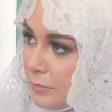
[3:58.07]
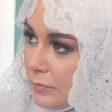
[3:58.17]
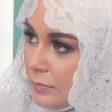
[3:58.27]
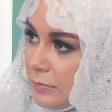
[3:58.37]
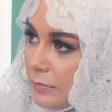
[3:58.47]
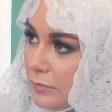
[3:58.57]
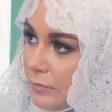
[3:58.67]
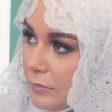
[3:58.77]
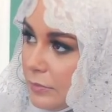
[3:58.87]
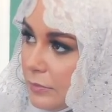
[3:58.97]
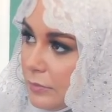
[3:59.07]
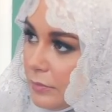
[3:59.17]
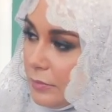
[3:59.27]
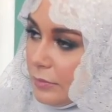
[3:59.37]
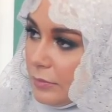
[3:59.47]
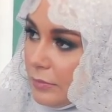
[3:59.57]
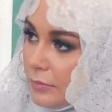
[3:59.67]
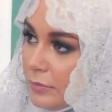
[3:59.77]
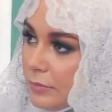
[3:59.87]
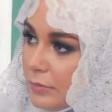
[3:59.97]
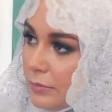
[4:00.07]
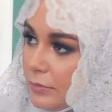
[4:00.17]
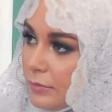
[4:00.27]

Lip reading: No words are spoken by the person on screen.